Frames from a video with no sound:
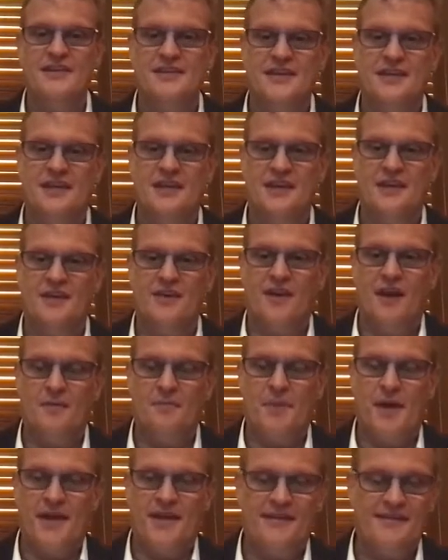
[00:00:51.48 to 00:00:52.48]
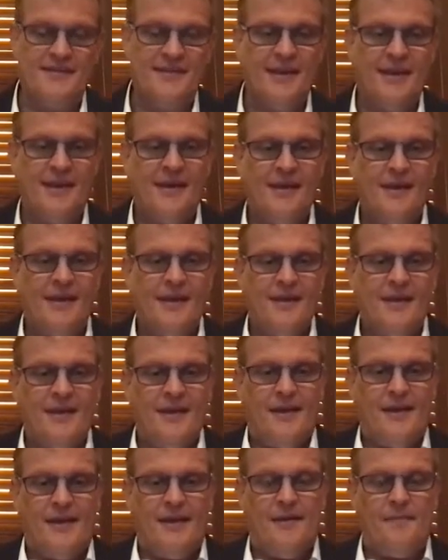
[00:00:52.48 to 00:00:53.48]
uh, in great pace.
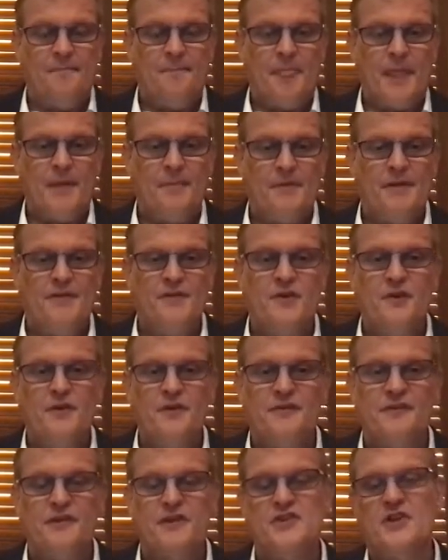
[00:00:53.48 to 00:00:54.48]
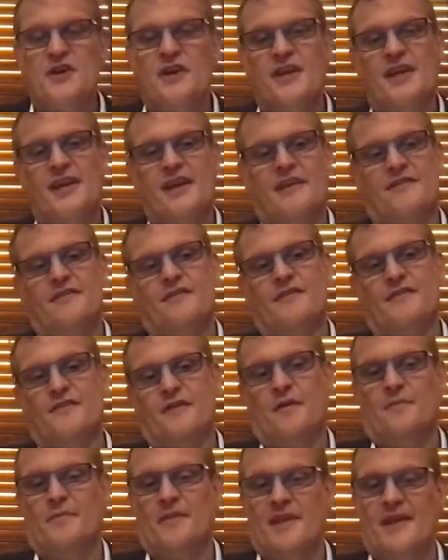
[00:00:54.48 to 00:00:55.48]
but of course, the journey doesn't
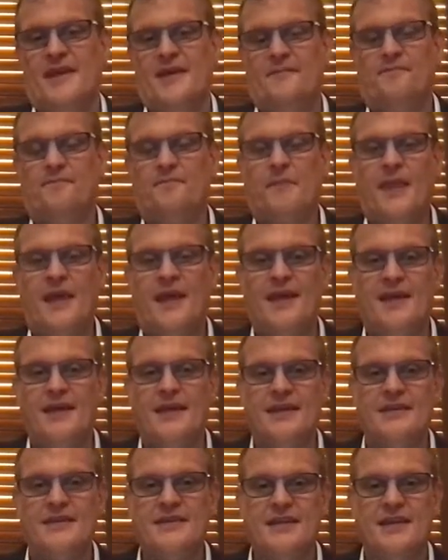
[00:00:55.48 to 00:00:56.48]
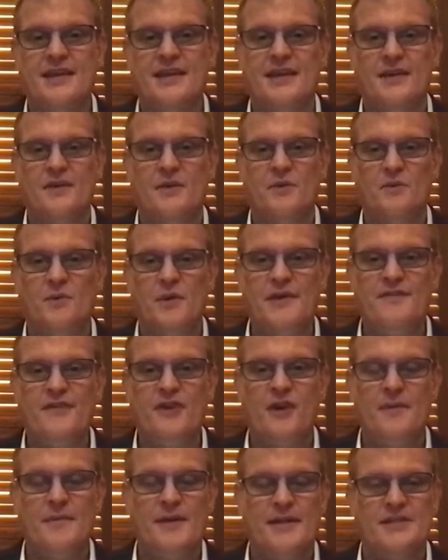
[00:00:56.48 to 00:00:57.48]
stop there. And uh, we
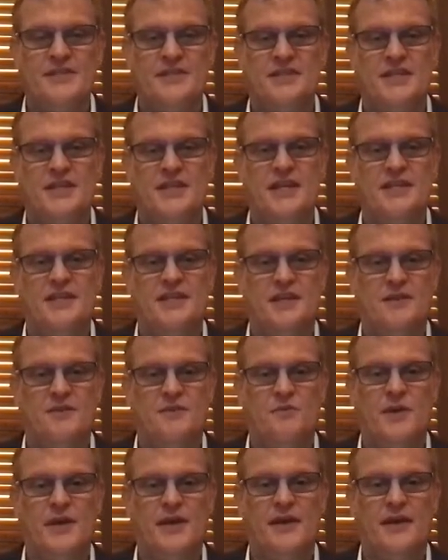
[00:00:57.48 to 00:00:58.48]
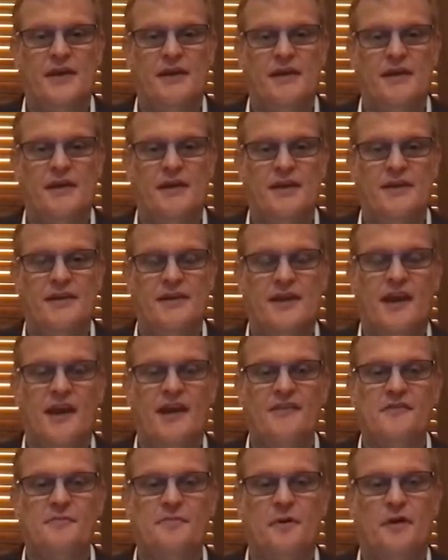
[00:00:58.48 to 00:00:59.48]
very much see that we're at the
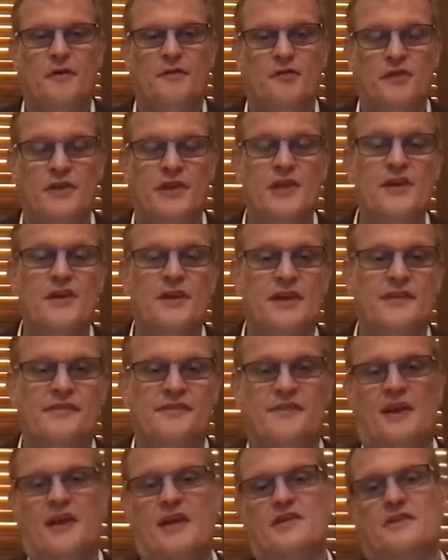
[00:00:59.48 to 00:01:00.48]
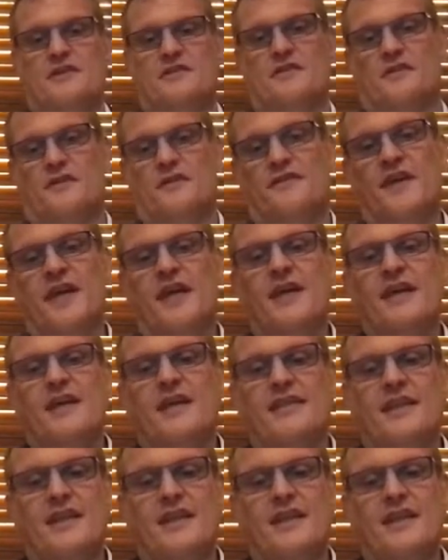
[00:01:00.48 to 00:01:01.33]
cusp of, or in the early stages of, the